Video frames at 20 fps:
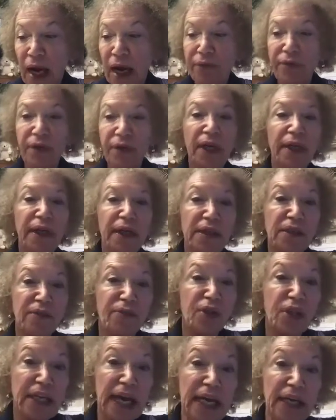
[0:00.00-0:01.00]
I've done this
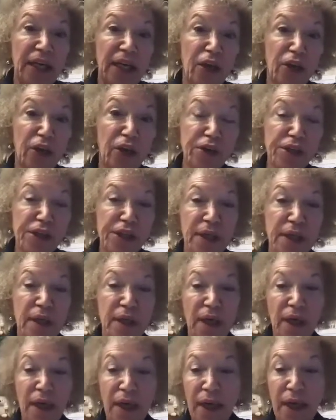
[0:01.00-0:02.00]
for 10 years.
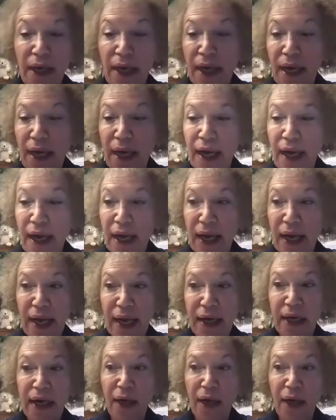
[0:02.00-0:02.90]
And